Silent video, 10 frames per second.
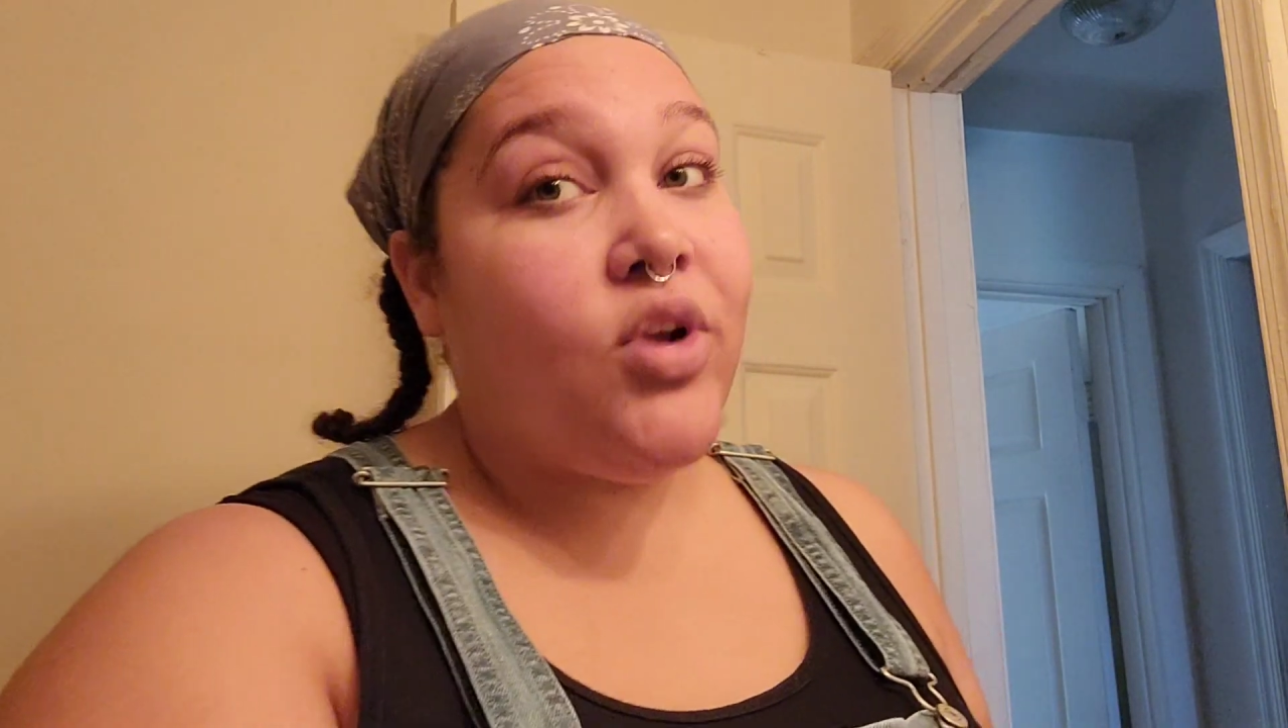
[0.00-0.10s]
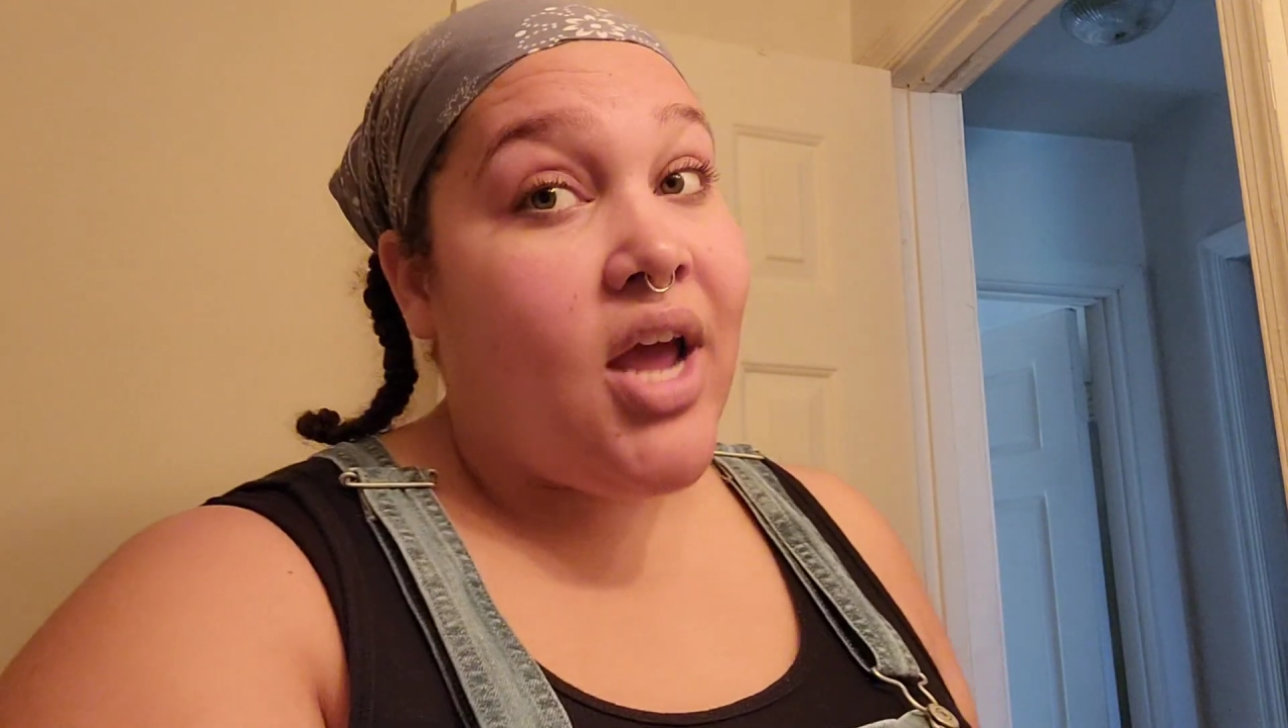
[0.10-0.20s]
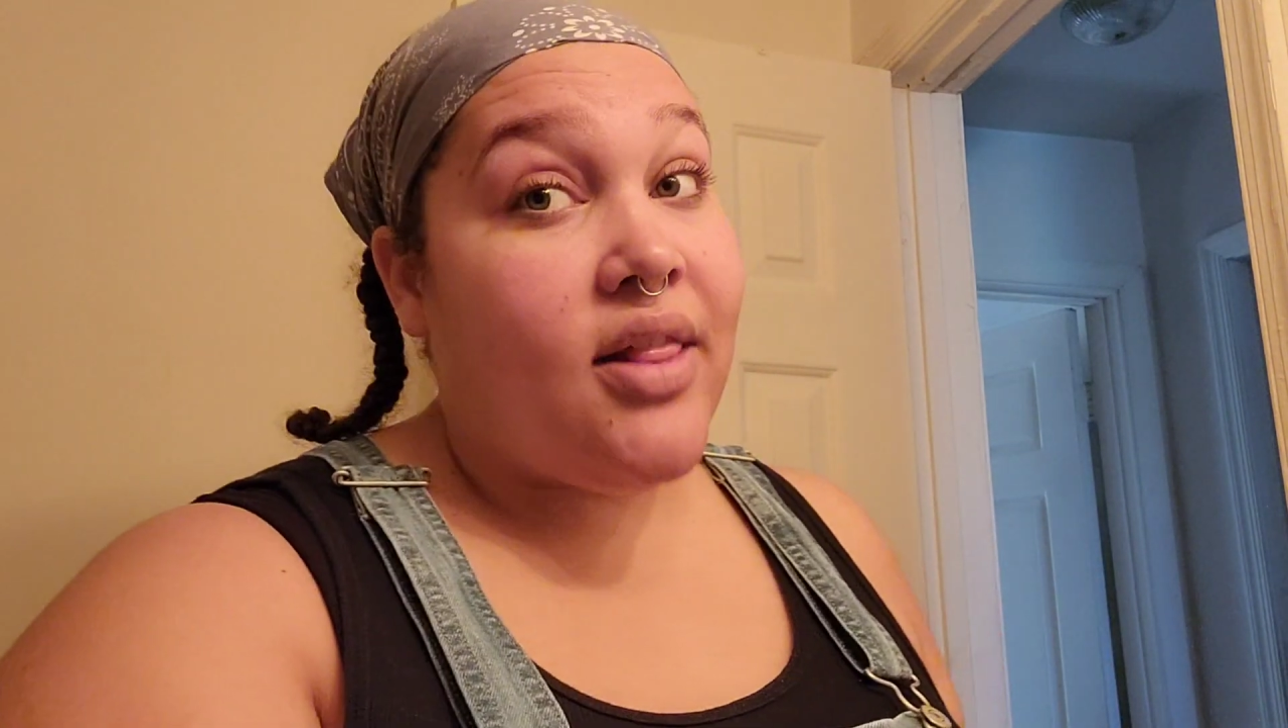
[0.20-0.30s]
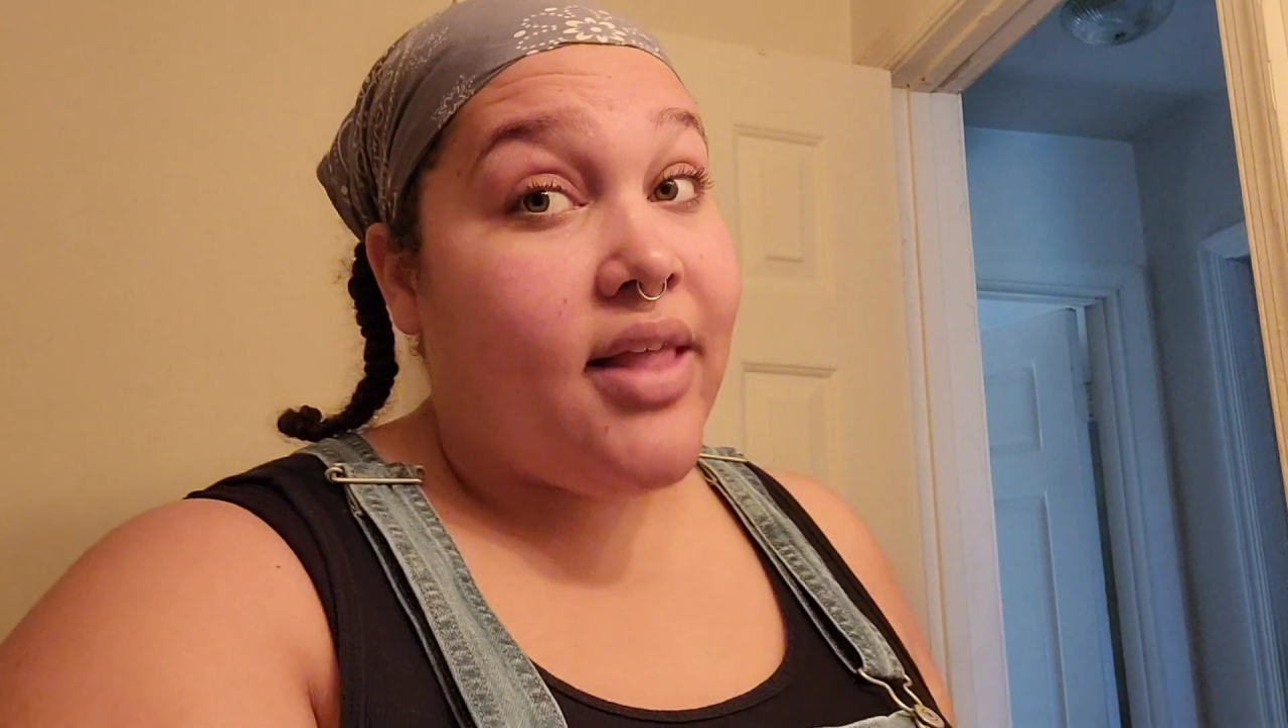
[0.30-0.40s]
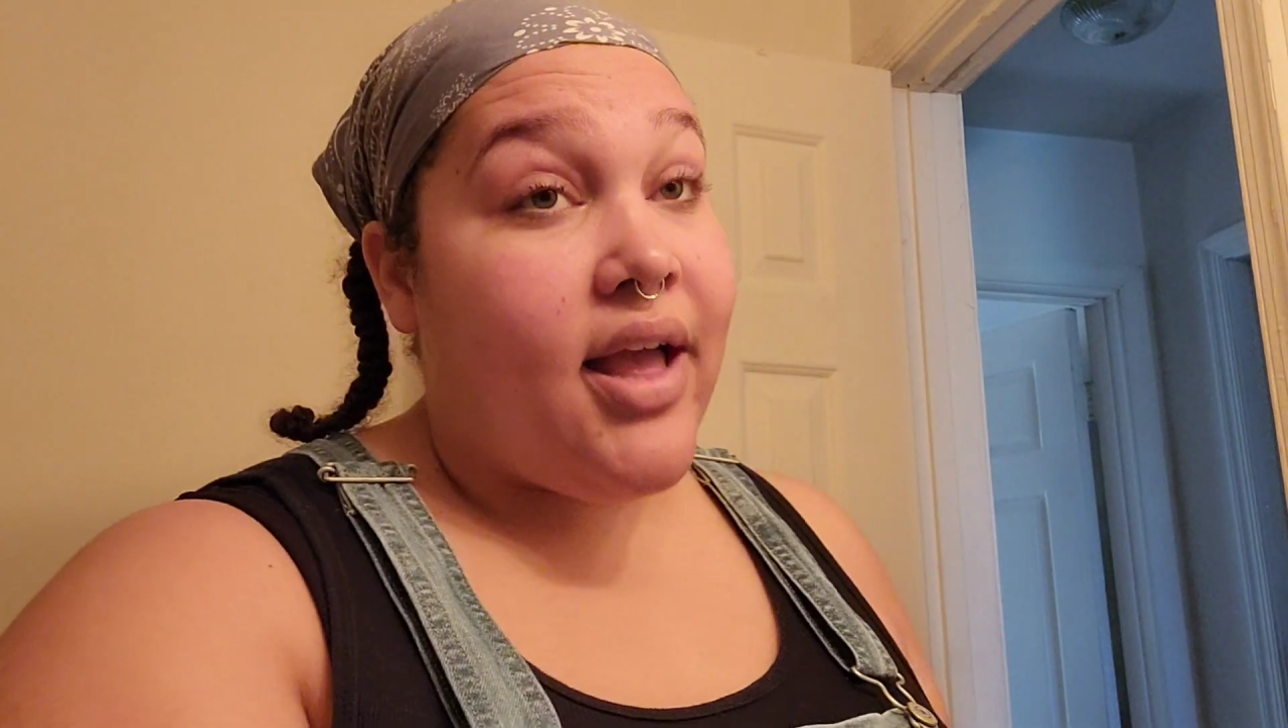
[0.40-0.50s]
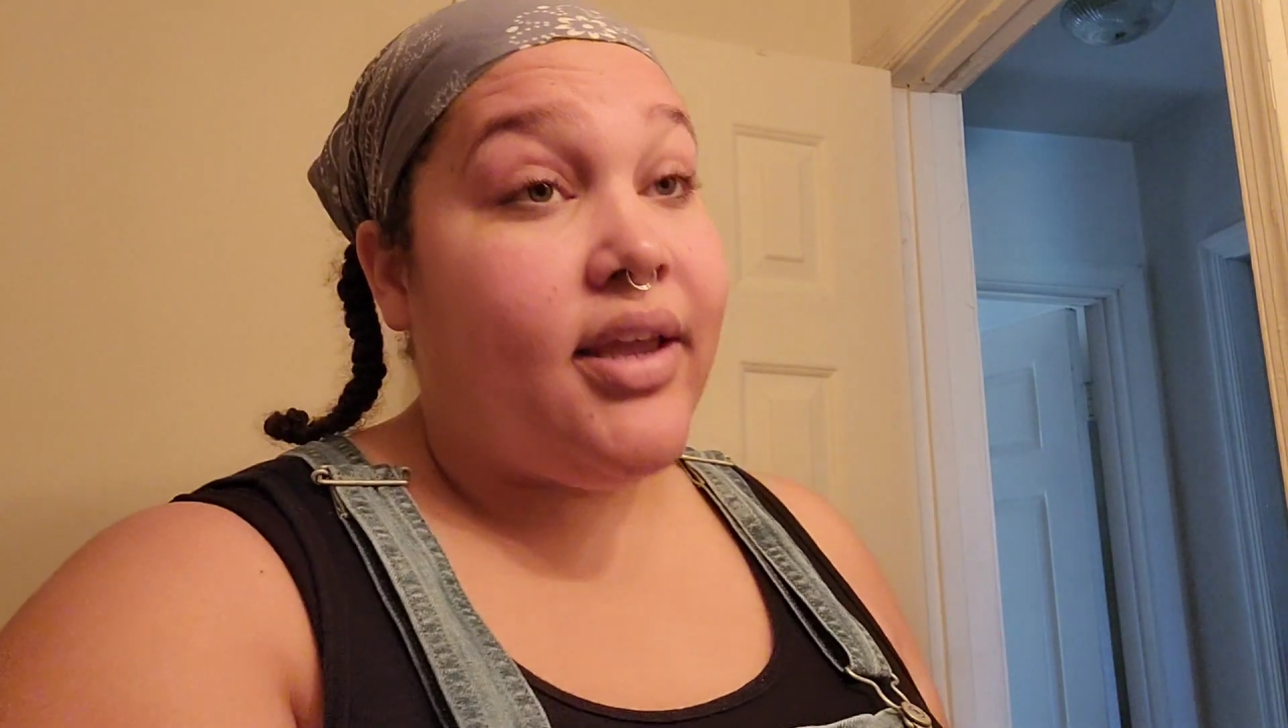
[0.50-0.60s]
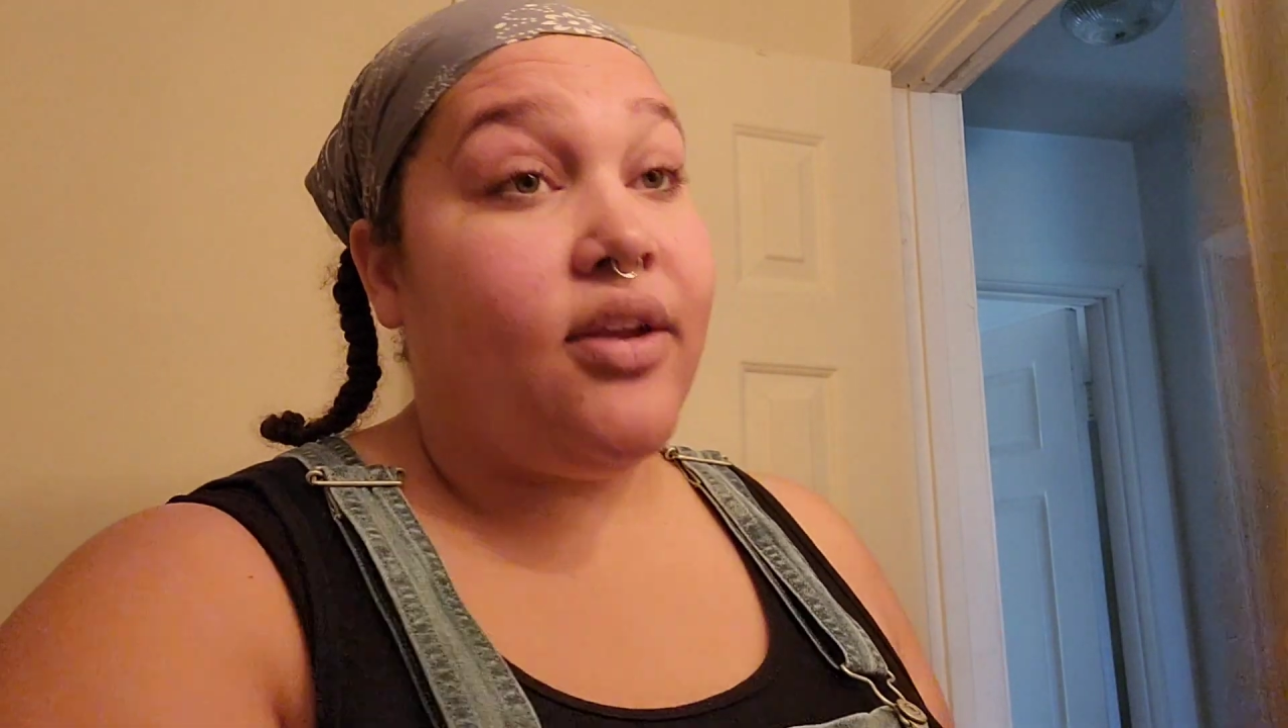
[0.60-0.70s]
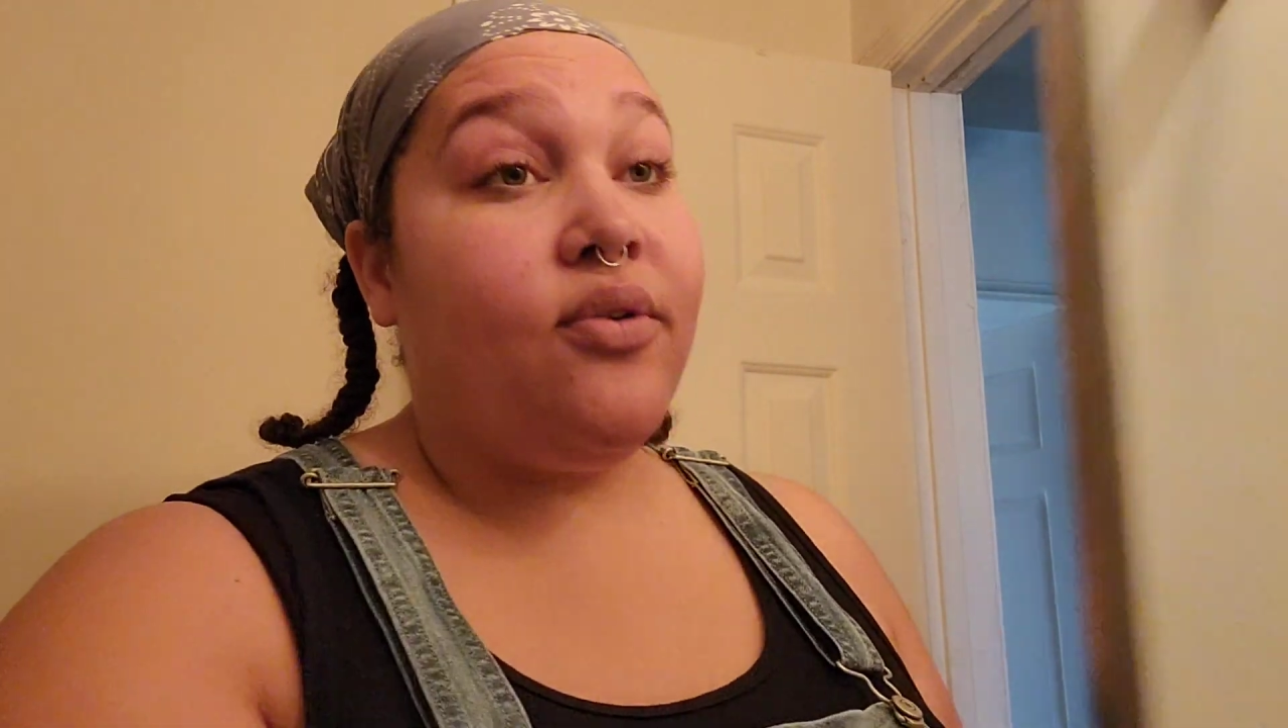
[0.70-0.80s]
were not lying,